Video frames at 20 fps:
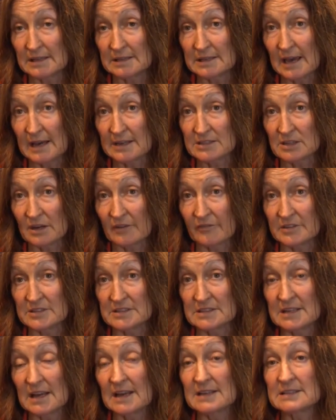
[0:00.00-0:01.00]
tax
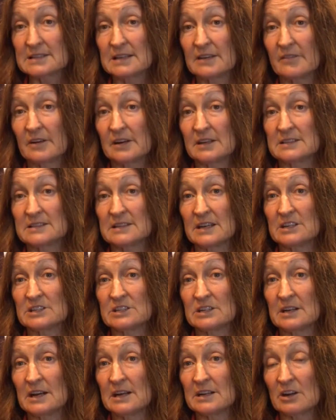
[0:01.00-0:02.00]
office does give a
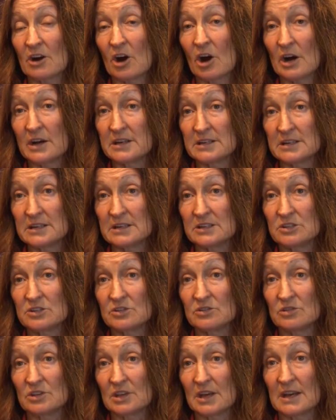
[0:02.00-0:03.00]
concession under ID
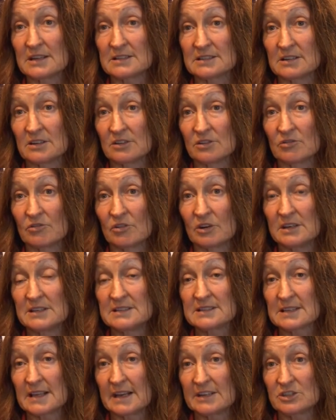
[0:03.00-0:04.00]

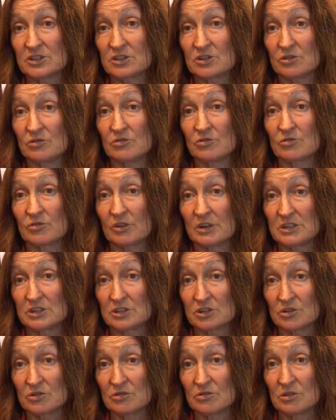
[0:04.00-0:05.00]

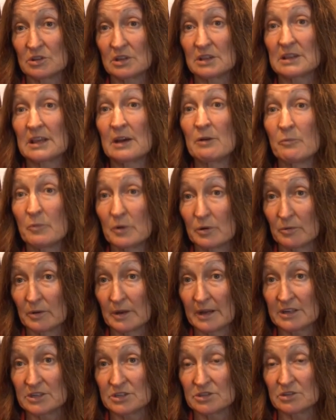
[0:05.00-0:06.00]
2003/232 that they will
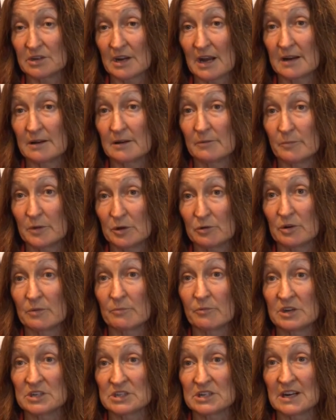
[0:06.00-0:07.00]
let you build a
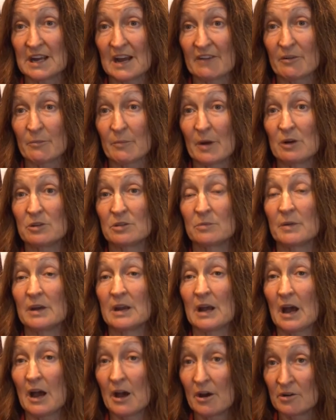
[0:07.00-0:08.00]
bridge and cover both,
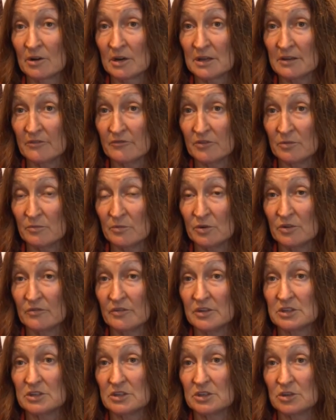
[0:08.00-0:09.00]
but only if you
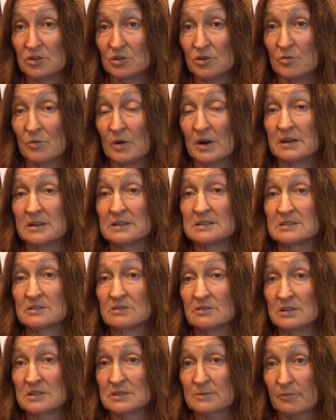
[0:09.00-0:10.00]
move into the new one as
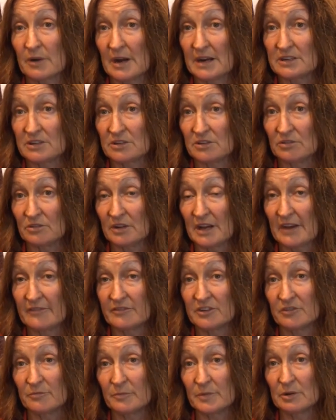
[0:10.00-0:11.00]
soon as practical
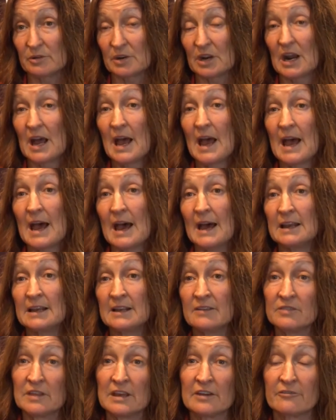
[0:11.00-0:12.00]
after you've built it and
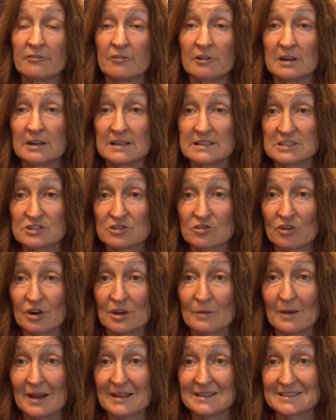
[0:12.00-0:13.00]
live there for at least
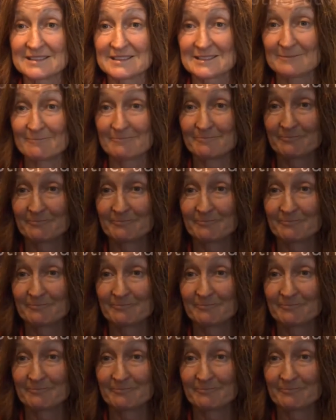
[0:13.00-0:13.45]
3 months.